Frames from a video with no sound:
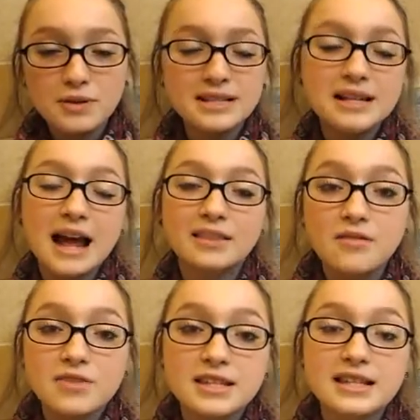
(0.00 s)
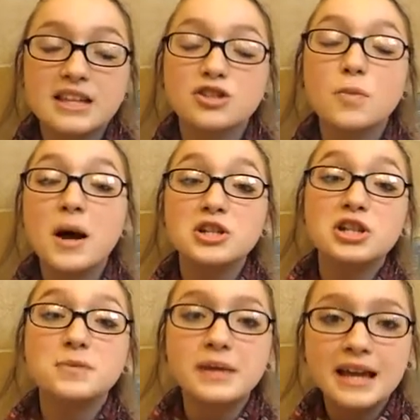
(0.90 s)
the reason I love this scent so
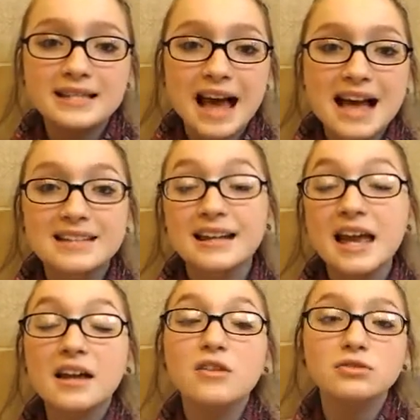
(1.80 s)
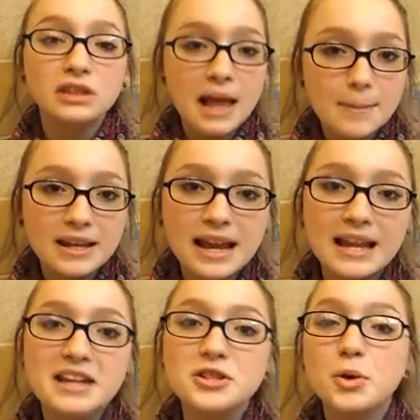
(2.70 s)
much is because it has a kick of lemon
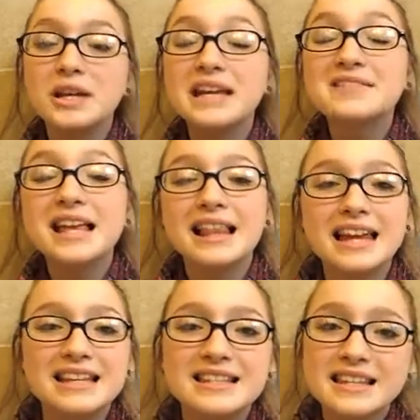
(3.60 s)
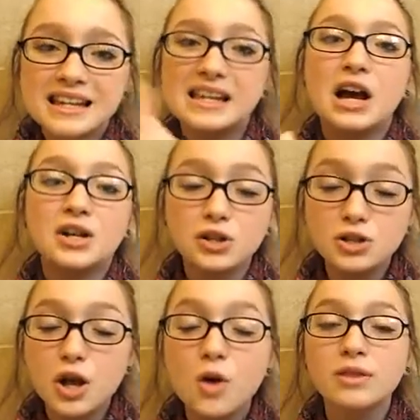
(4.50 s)
in it, so it gives it like a zingy
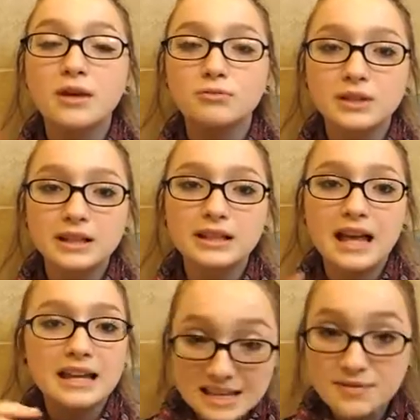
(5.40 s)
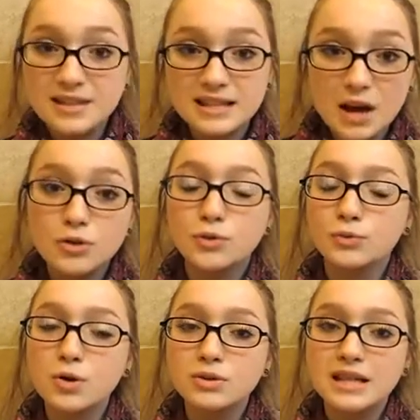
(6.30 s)
undertone that really like evens out the
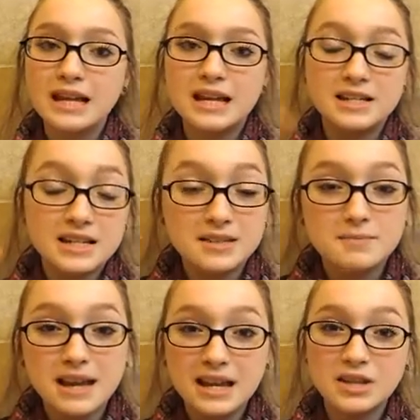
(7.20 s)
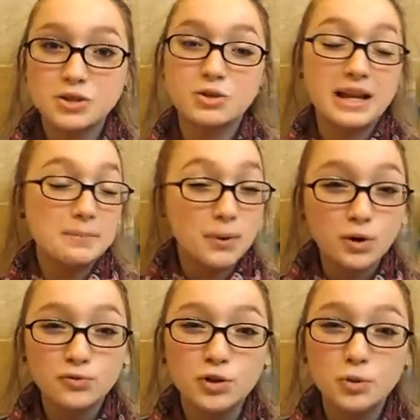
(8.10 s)
rose scent and doesn't make it too like
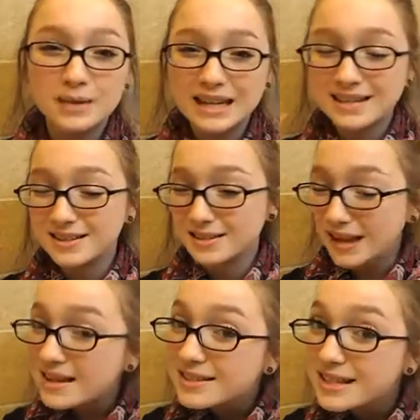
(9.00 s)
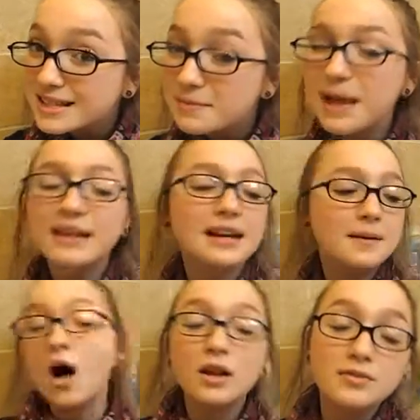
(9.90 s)
perfumey and disgusting
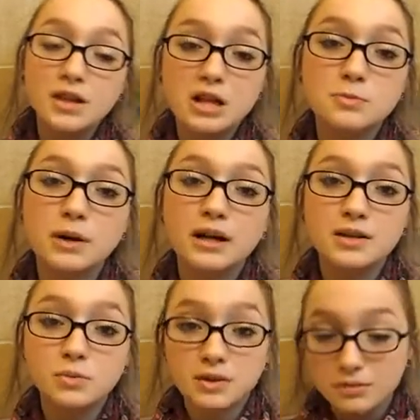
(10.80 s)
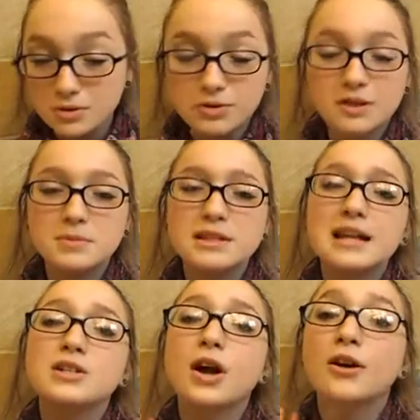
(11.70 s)
smelling. All of the Lush products with the Rose Jam
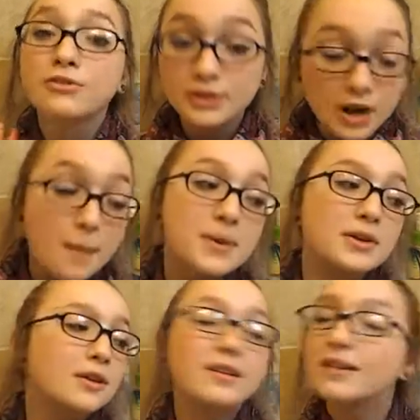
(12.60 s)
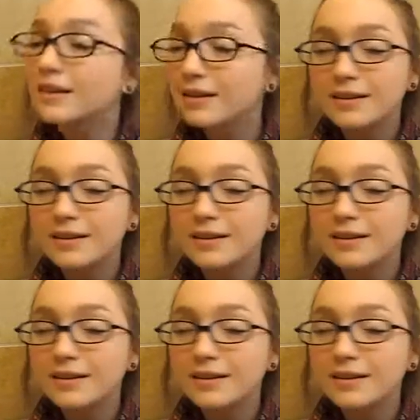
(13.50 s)
scent are phenomenal.